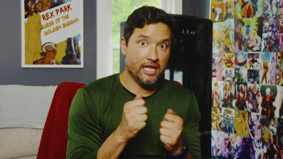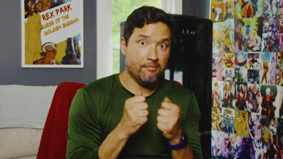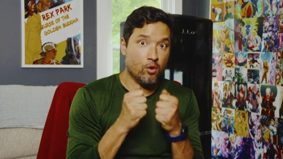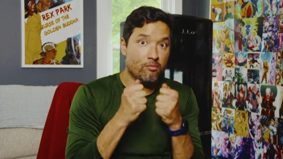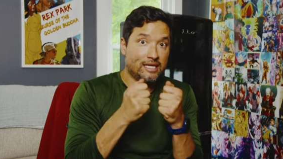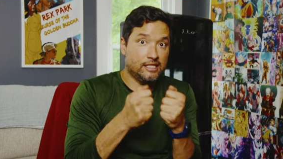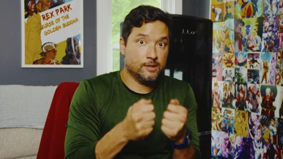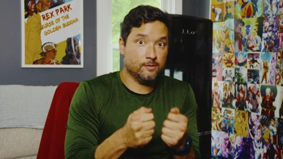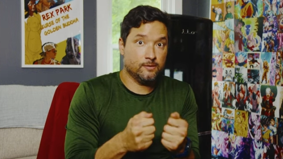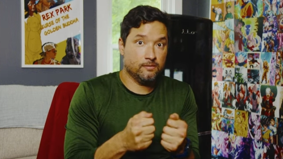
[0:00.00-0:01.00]
that
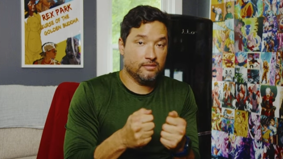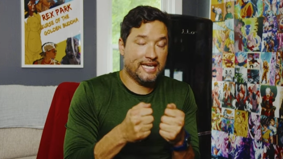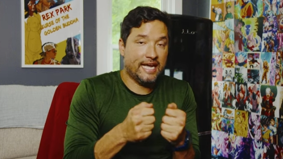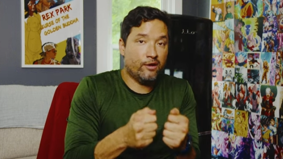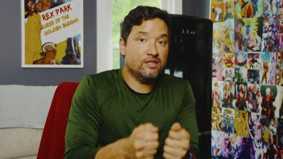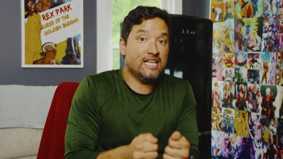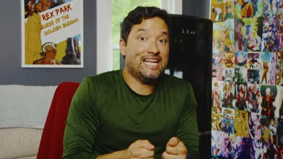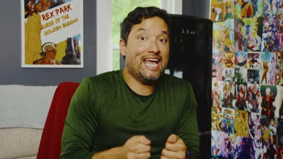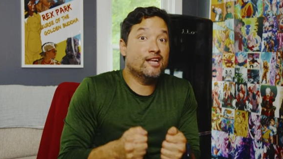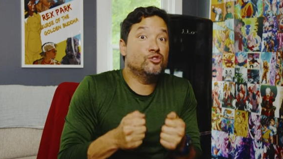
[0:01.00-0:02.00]
momentum, carry that
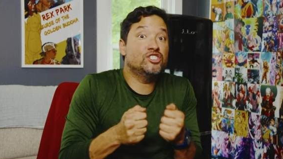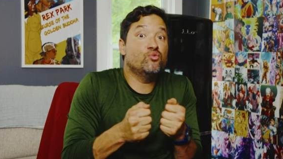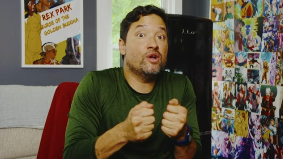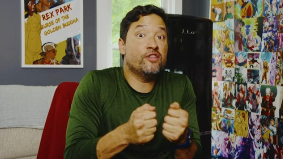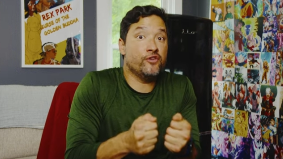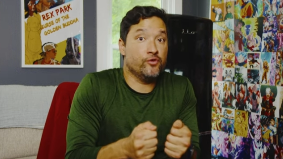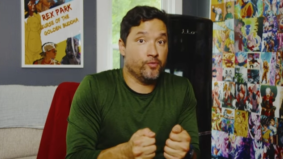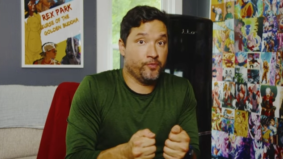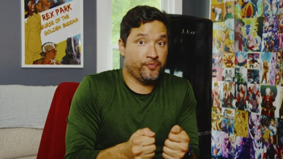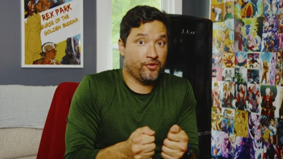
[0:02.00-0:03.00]
energy with you
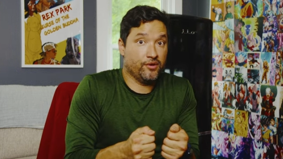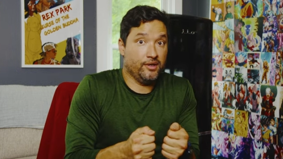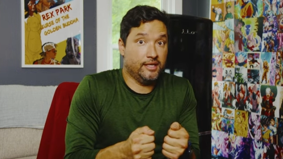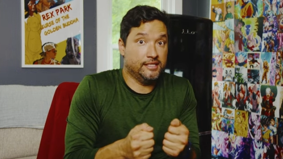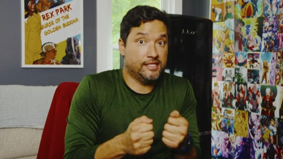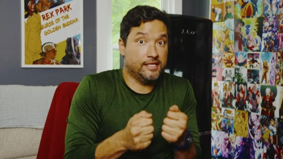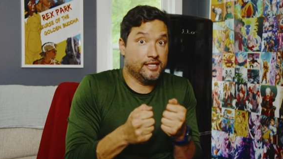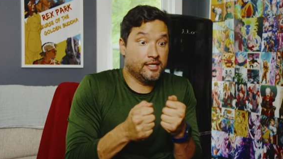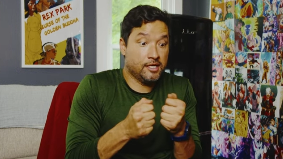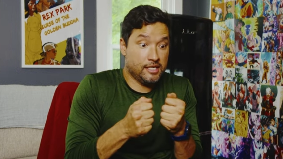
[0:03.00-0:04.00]
into
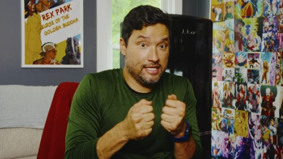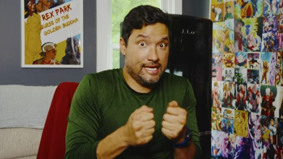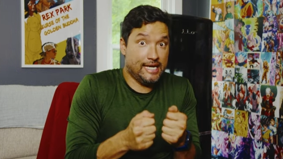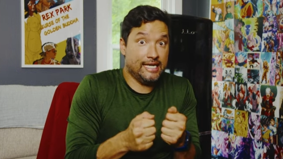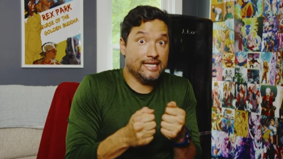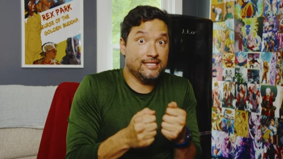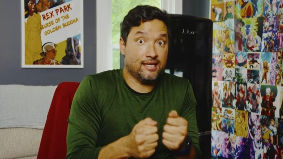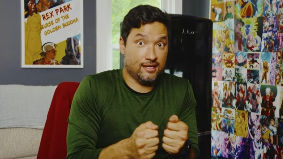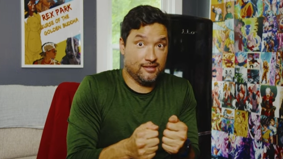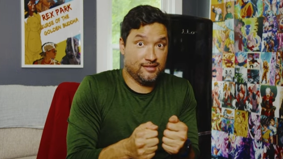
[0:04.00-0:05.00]
getting it
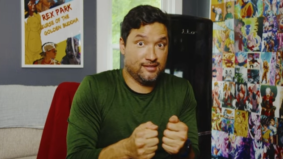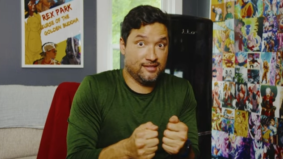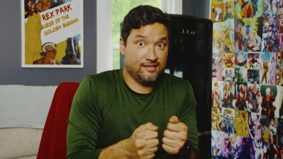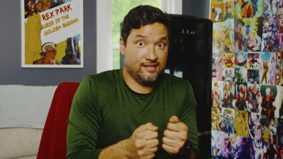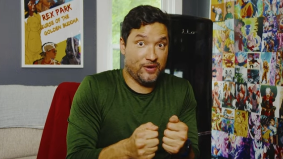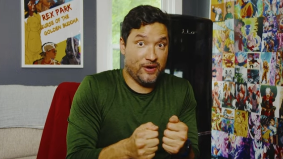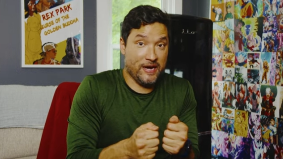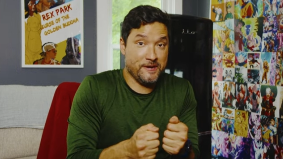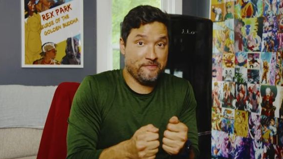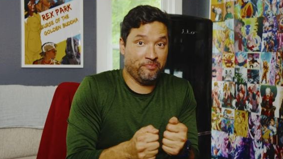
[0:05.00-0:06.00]
done. All
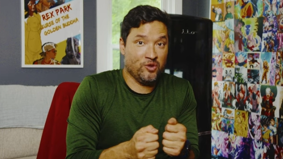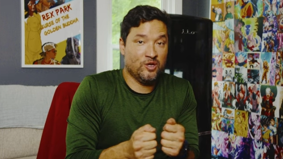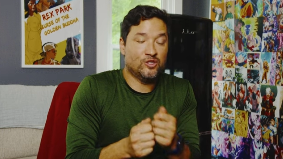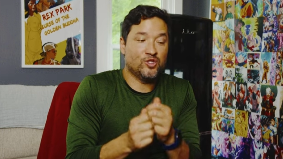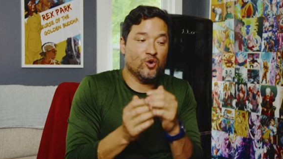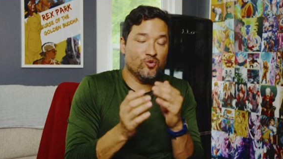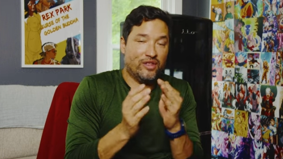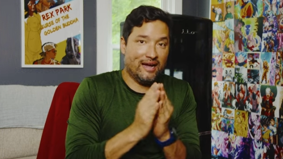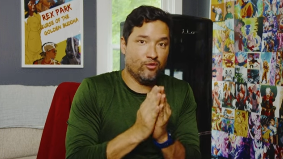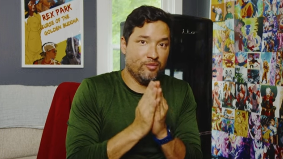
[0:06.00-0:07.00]
right? So
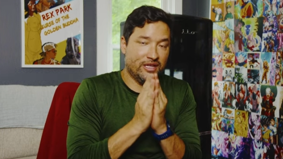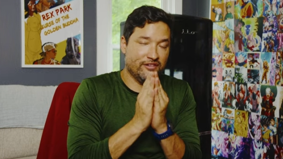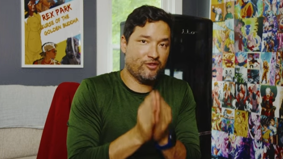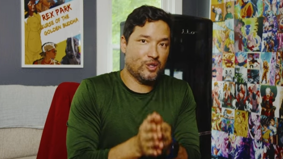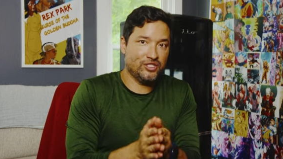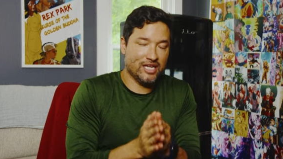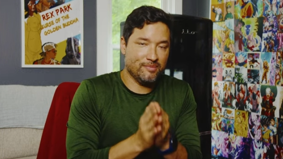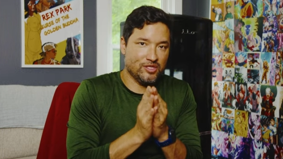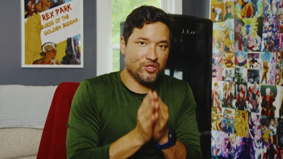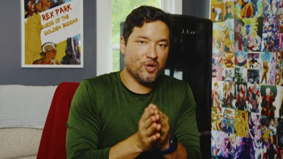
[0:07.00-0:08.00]
that would be the first step,
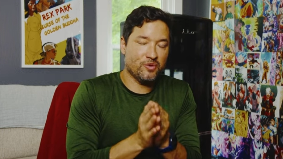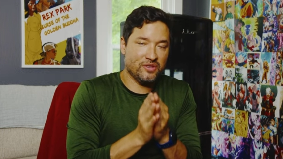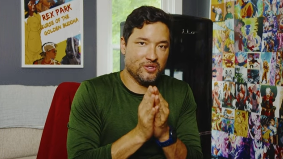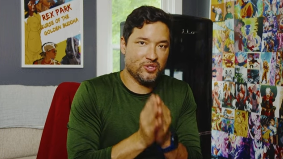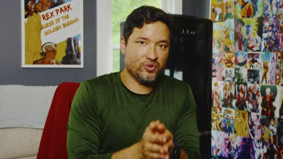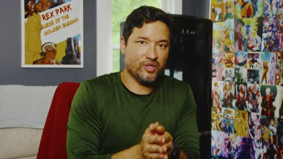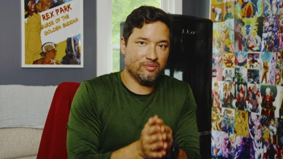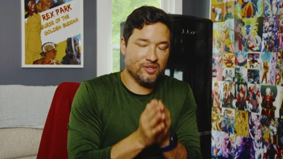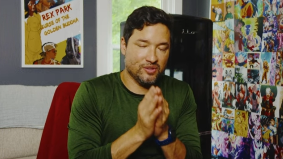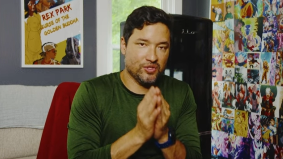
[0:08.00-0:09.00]
is start with your script,
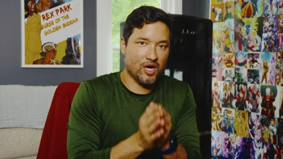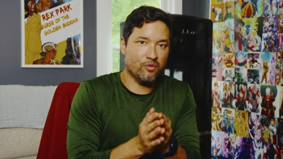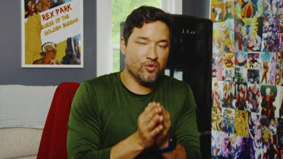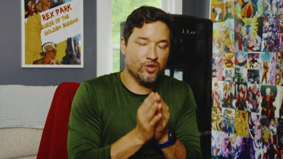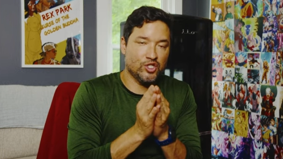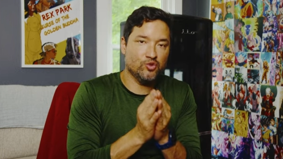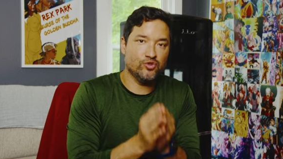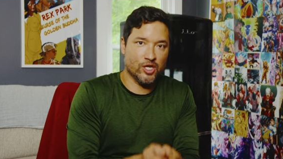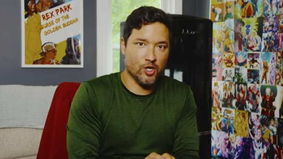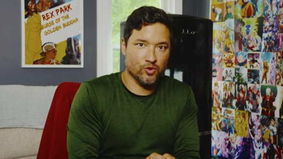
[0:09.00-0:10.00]
start with what you
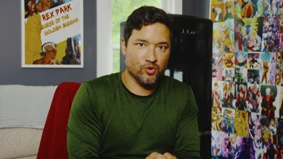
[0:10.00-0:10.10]
know,